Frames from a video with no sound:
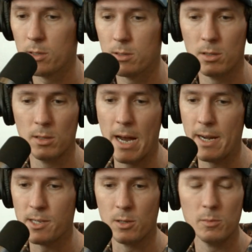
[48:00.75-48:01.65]
to line
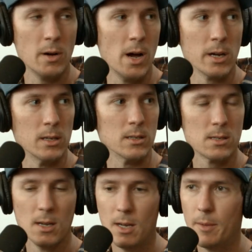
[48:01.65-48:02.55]
his own
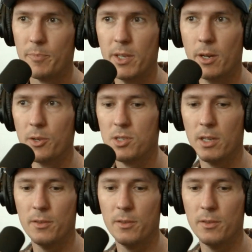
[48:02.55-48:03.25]
pockets, city